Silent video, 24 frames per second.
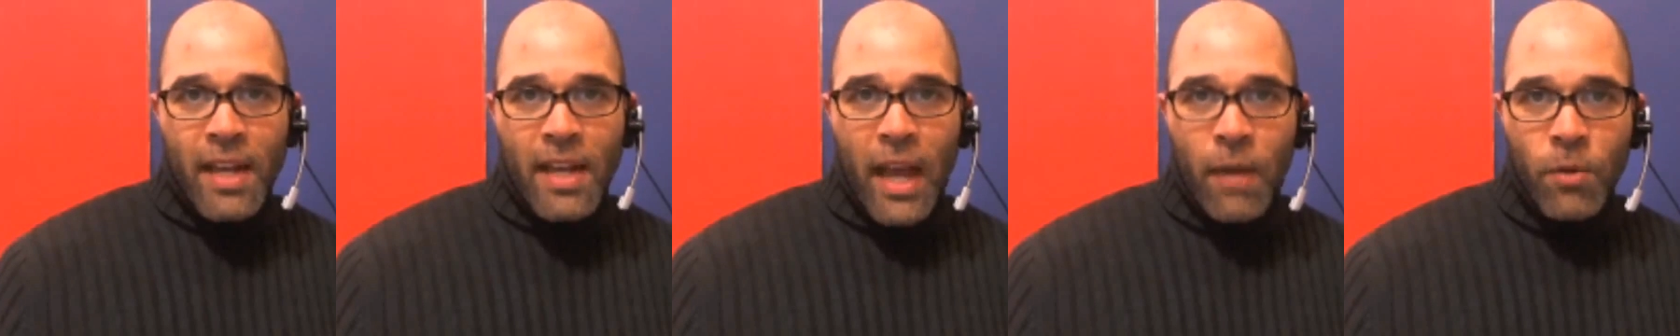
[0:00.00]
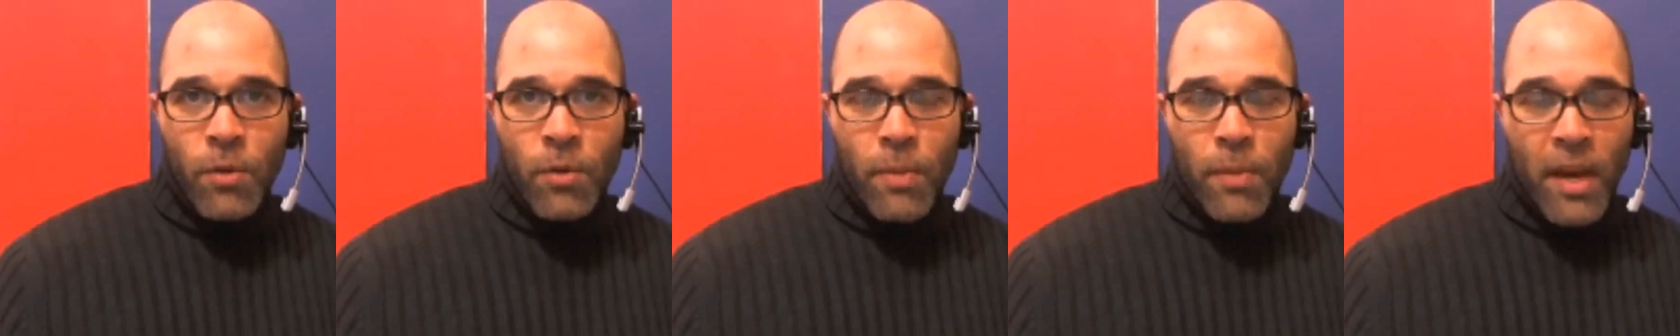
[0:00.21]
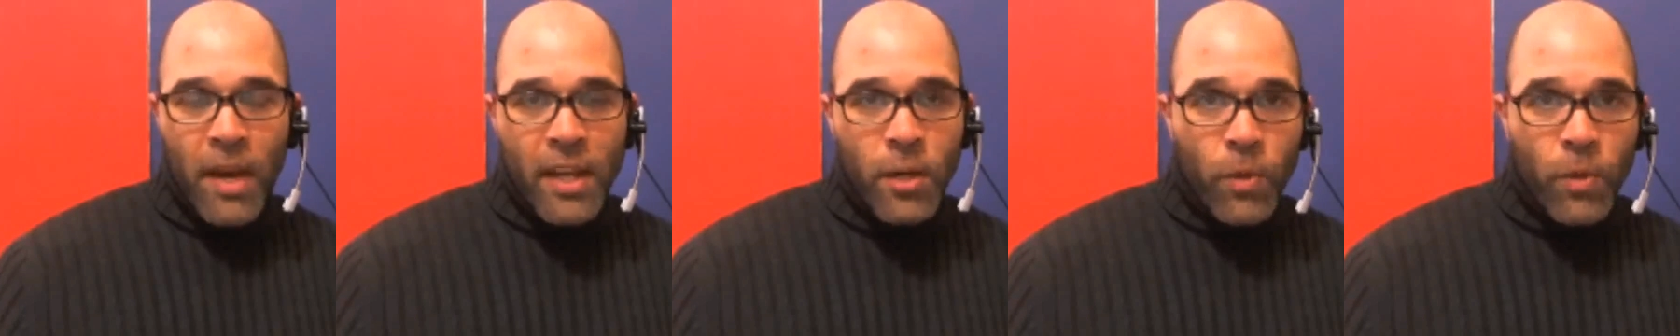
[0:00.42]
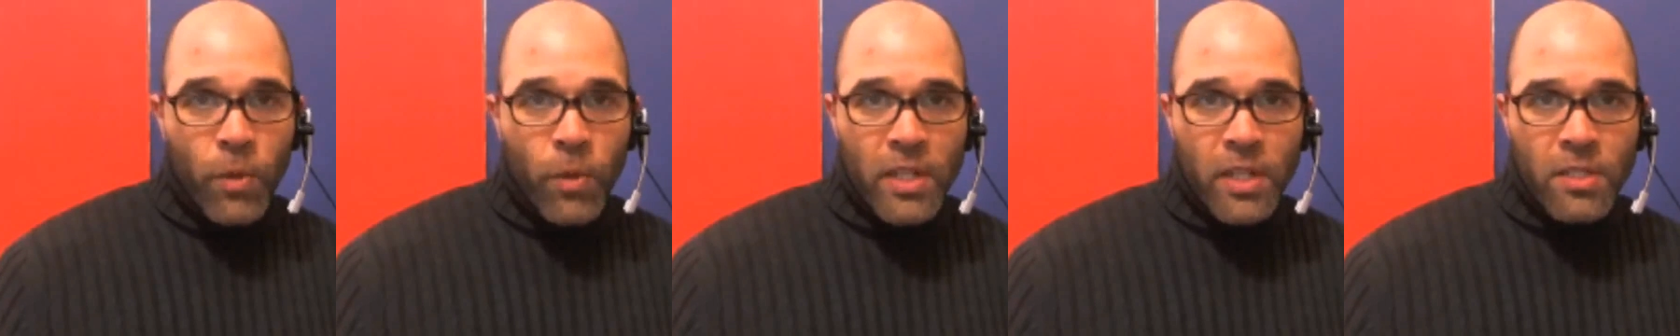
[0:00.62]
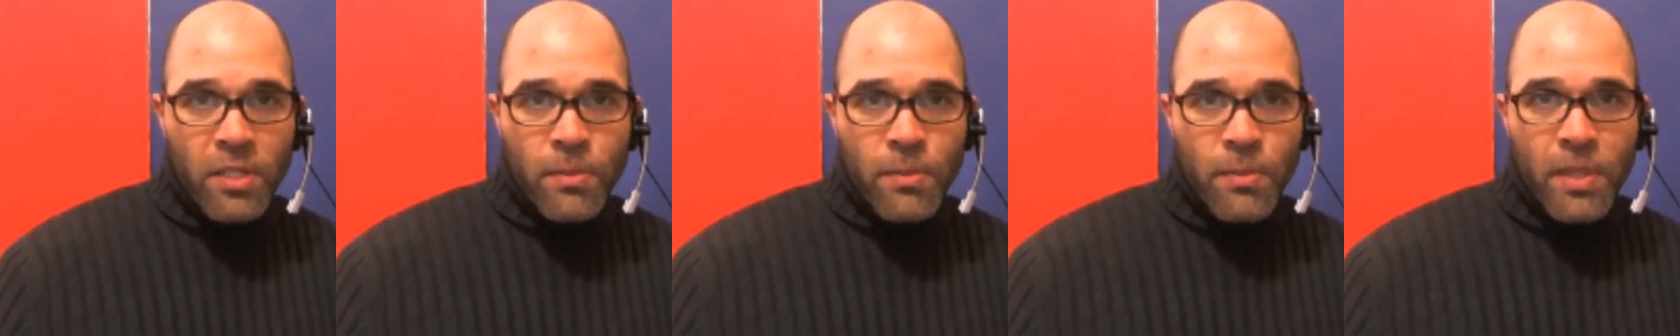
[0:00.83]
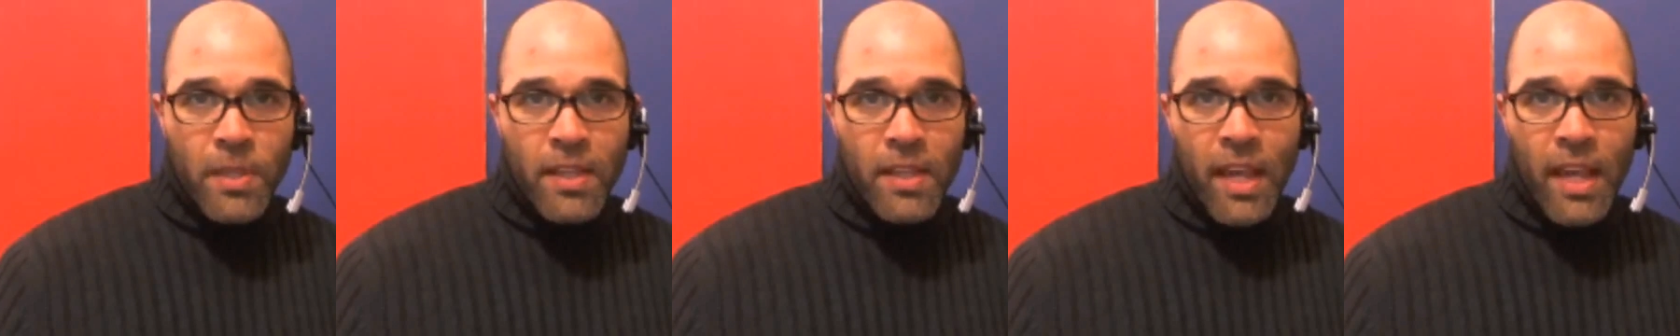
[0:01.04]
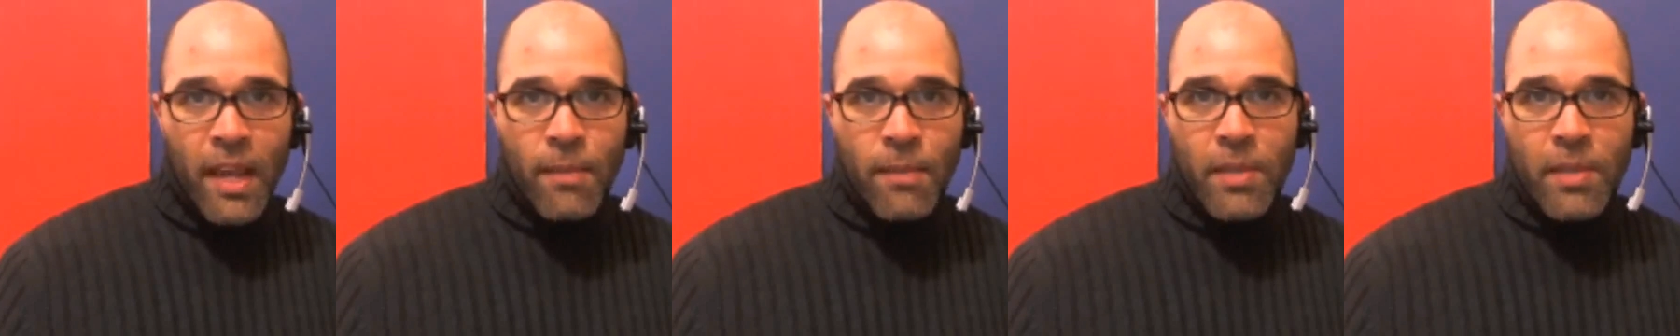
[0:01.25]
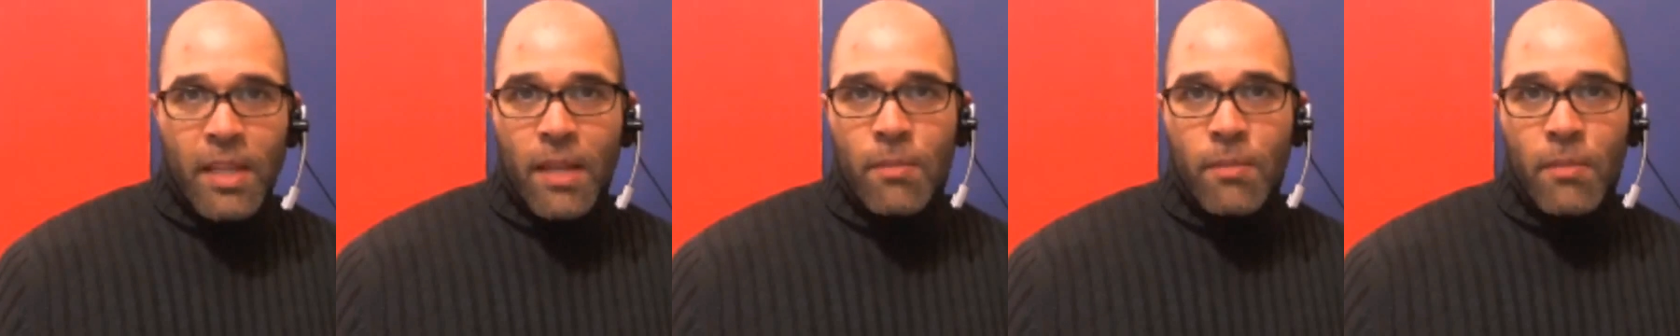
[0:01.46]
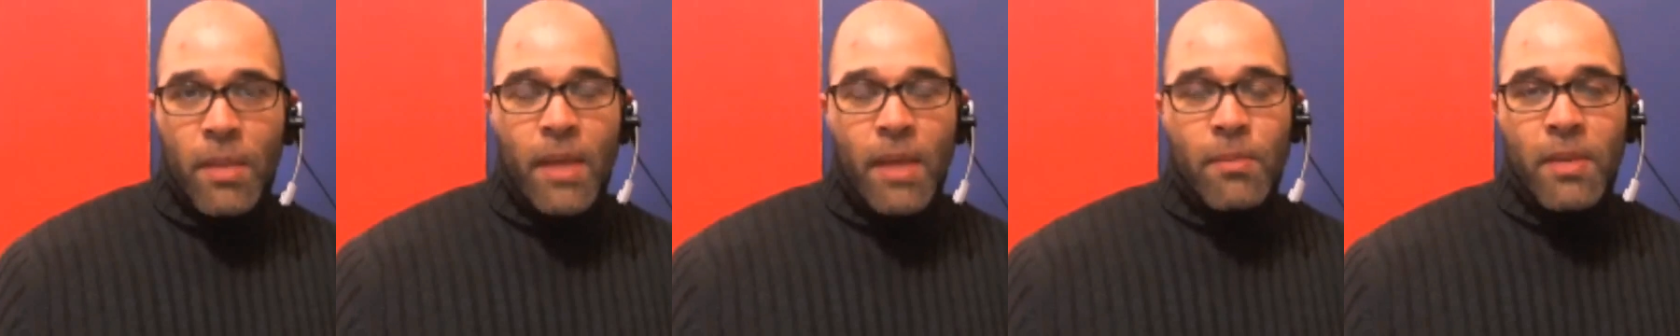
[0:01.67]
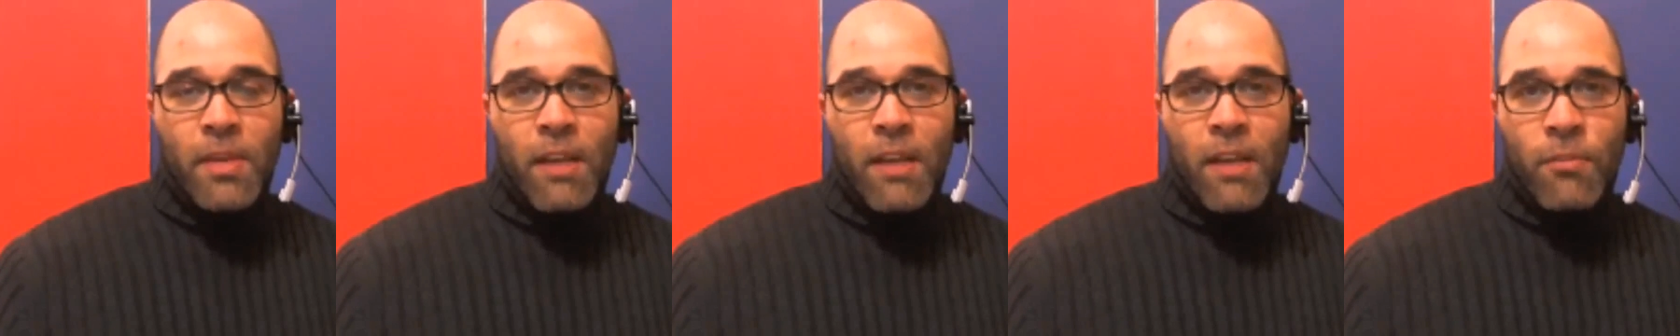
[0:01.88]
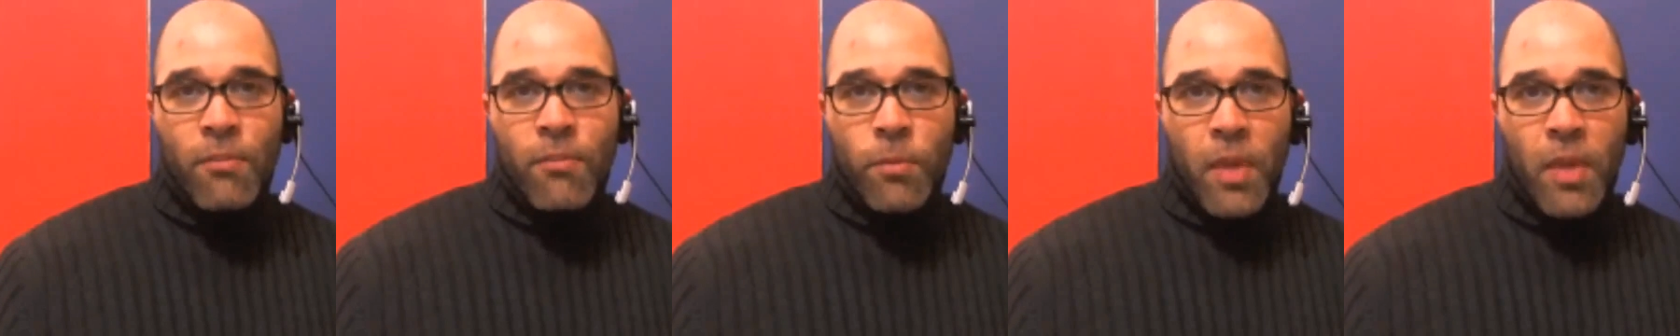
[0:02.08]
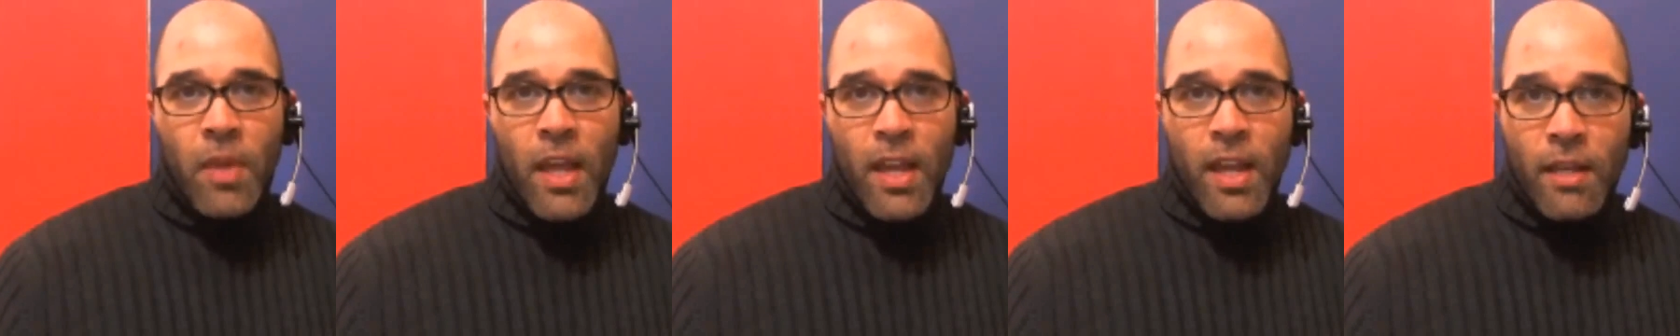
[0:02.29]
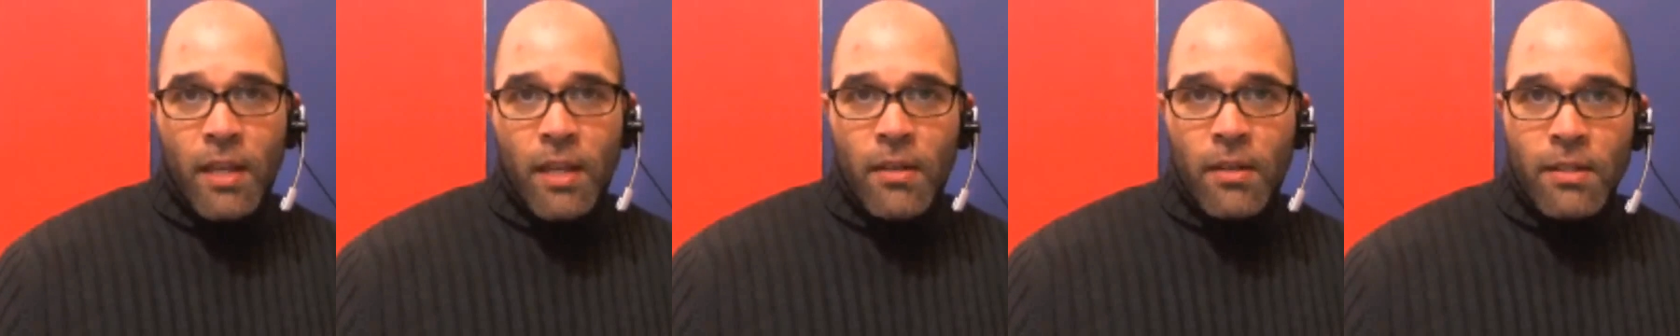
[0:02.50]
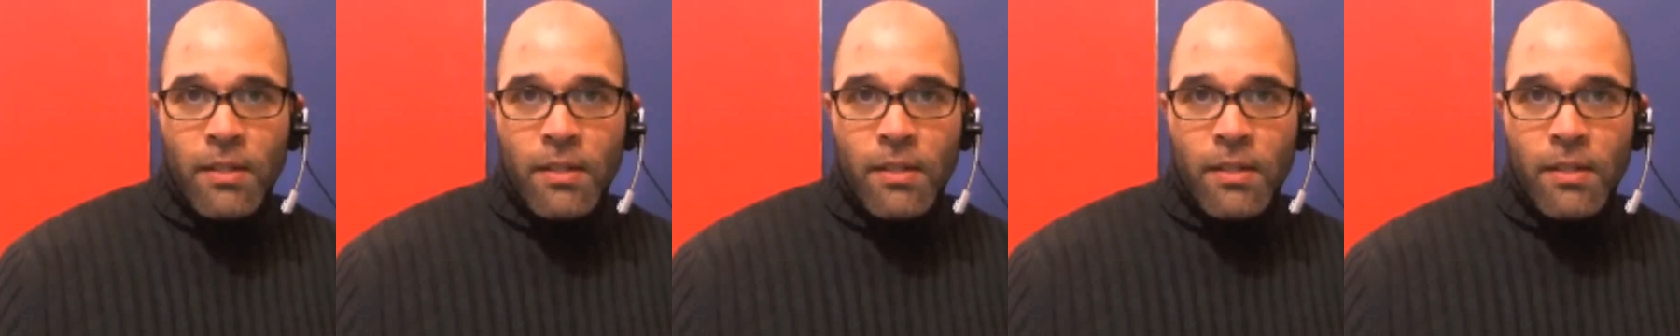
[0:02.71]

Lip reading: I would buy your Will Smith game and then maybe never play it